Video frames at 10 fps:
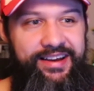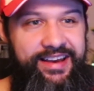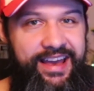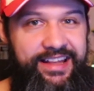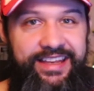
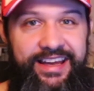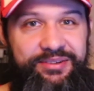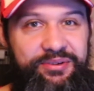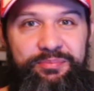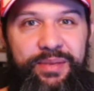and that
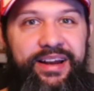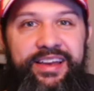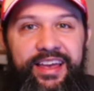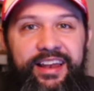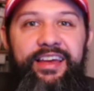dude made a
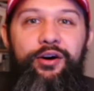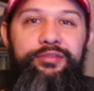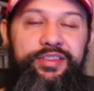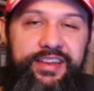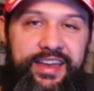killing off
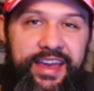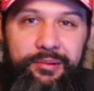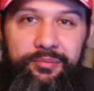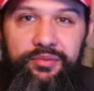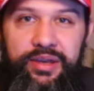of the
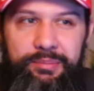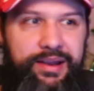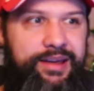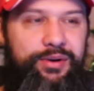game. He made like what,